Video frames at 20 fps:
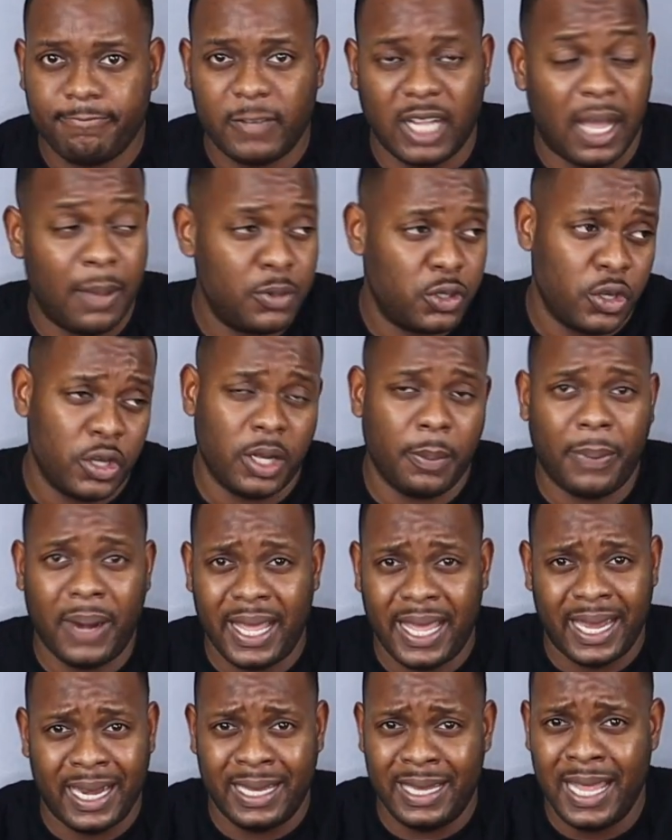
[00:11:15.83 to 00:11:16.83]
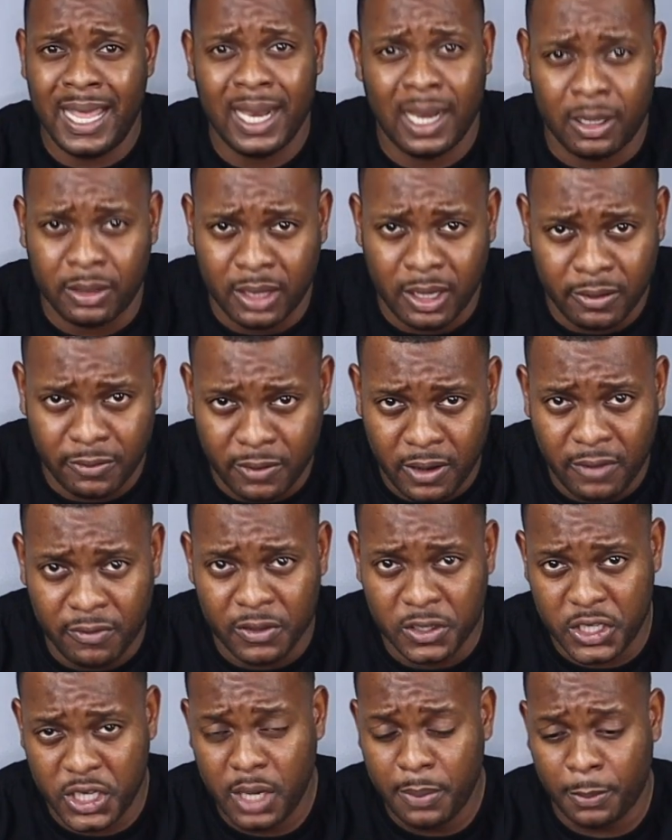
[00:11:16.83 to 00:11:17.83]
I'm sure you could probably get a deal out there for
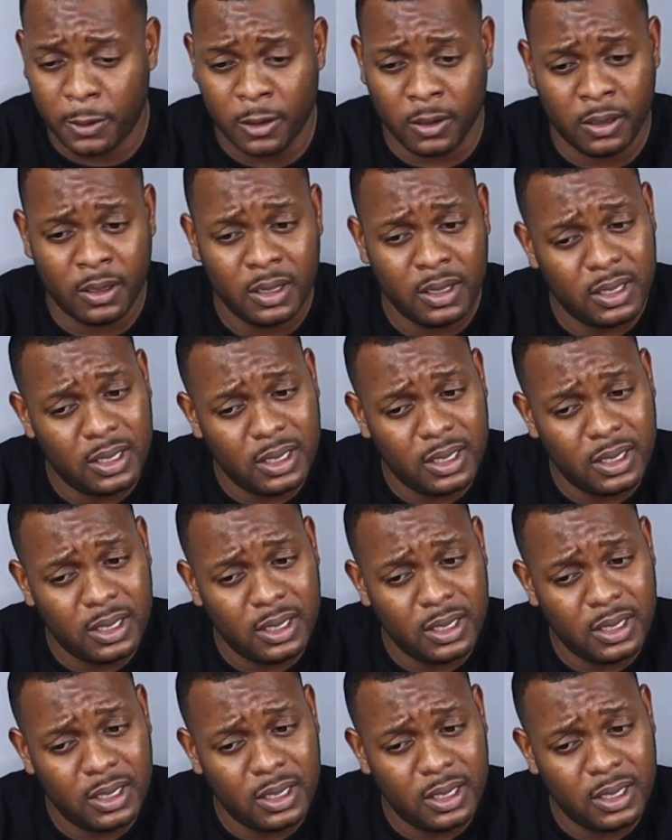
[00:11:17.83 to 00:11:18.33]
even cheaper,